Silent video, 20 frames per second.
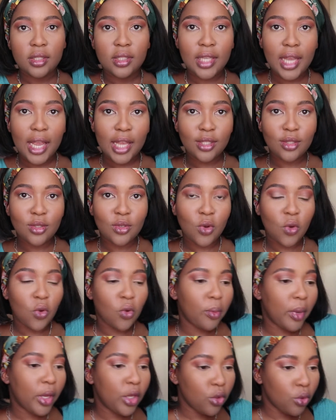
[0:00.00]
you guys know
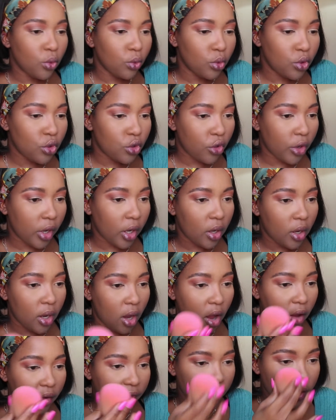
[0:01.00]
my new trick:
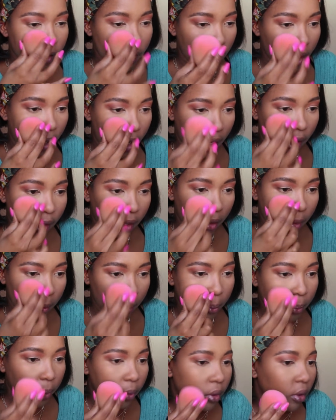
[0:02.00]
after I
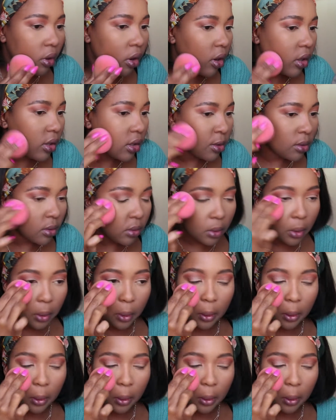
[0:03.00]
put on